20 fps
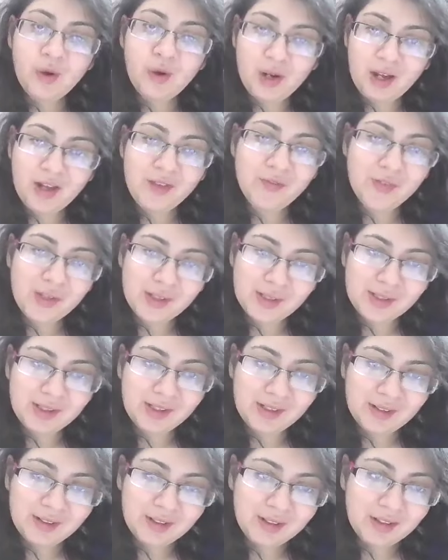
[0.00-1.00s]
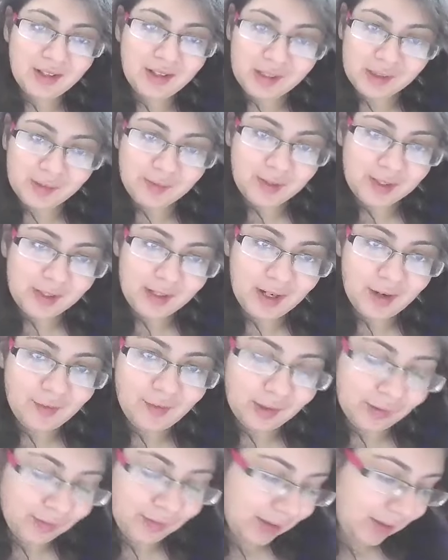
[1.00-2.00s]
your life easy, that's why they
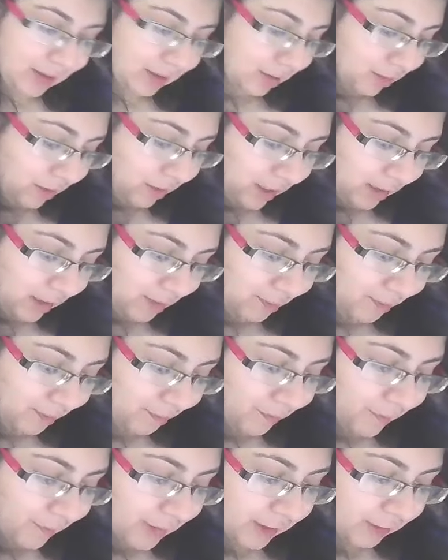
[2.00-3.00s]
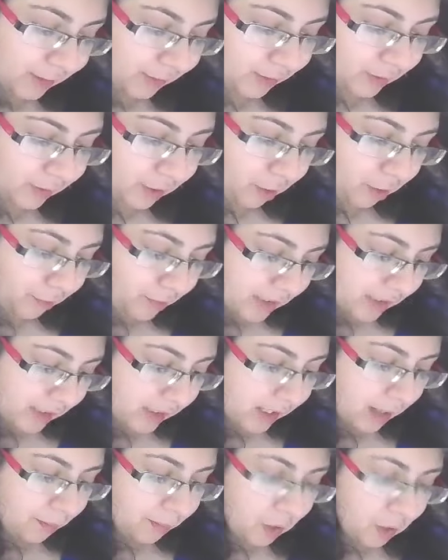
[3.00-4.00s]
have given it, right? So
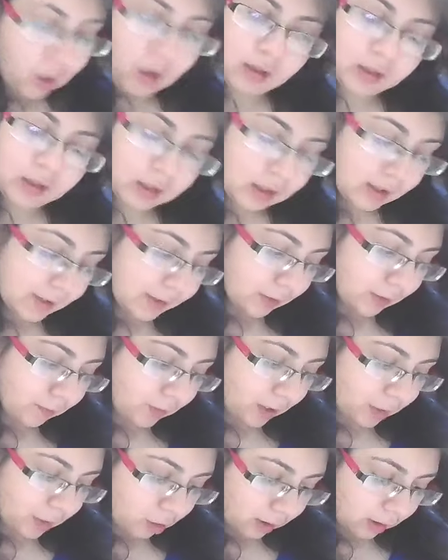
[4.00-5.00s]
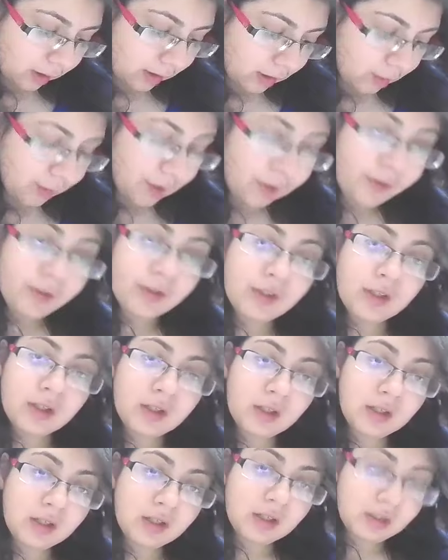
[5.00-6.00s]
obviously epilogue. So we are talking about
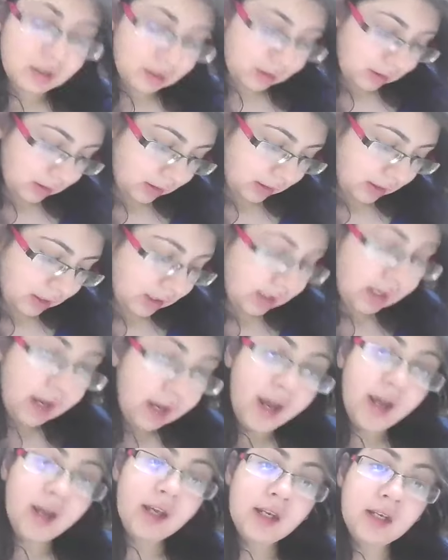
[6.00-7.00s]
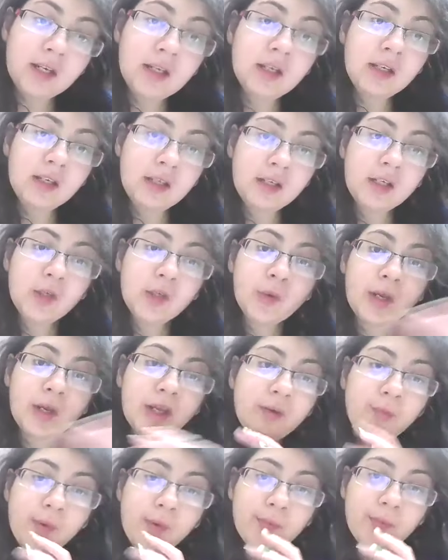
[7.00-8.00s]
the E. You
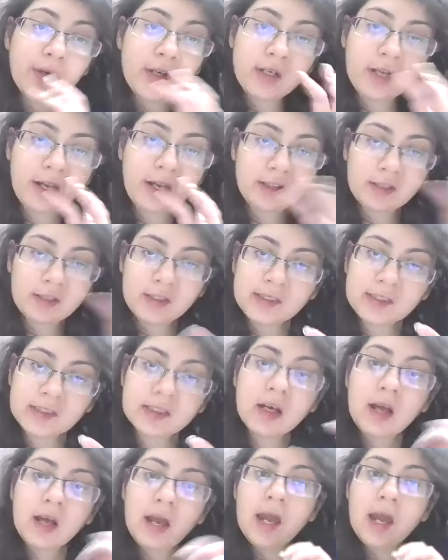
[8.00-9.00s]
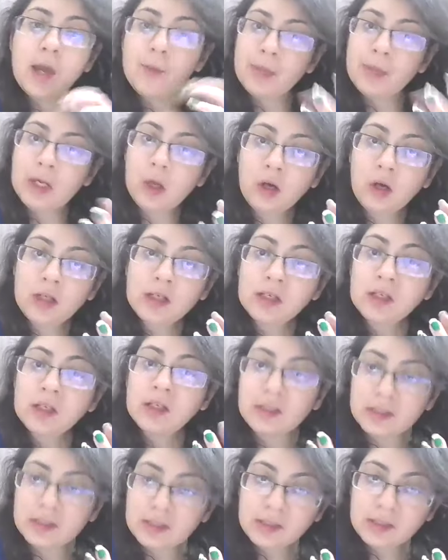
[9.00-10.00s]
can remember it like this: epilogue.
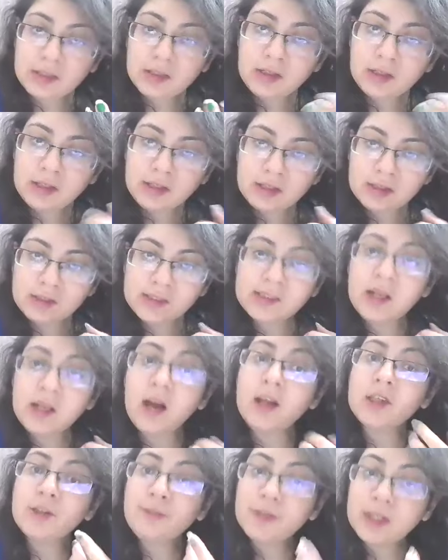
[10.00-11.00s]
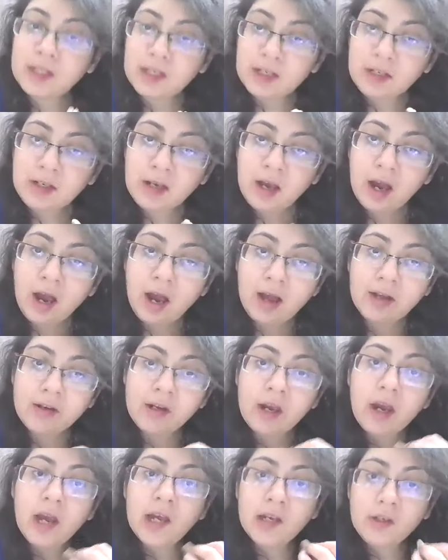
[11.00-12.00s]
E. It starts with E, and
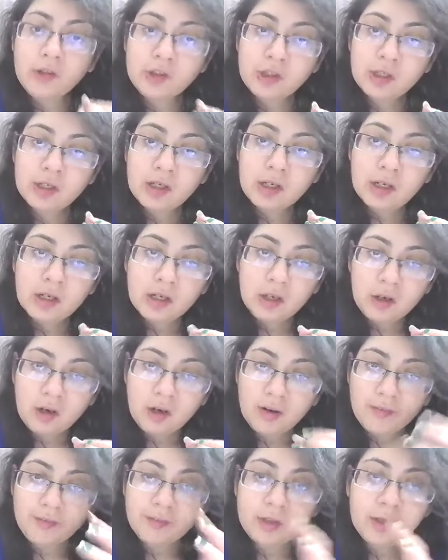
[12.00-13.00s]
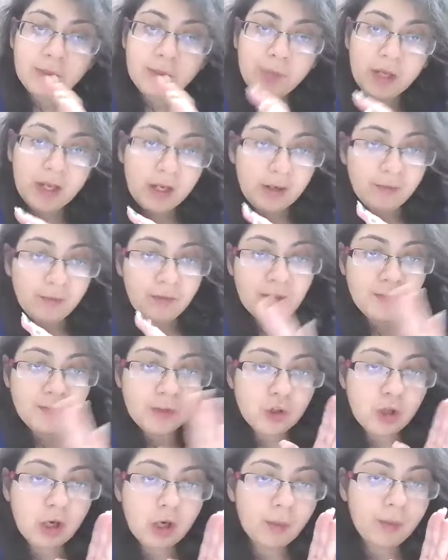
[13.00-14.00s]
end of the play. When
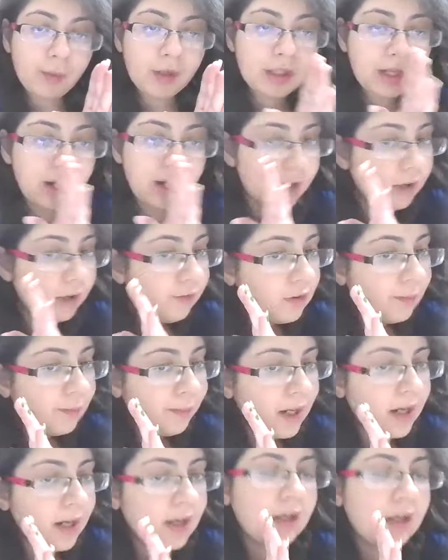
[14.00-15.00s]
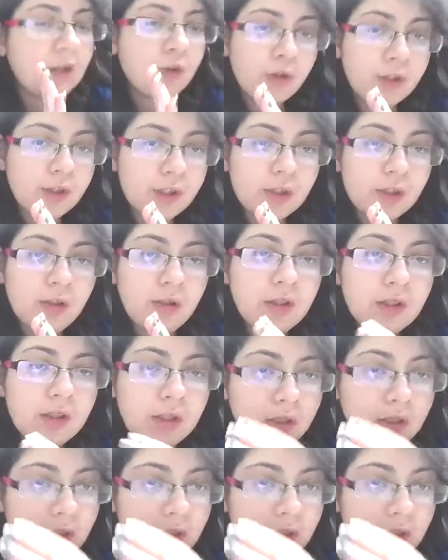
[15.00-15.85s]
we talk about the end of the play, it also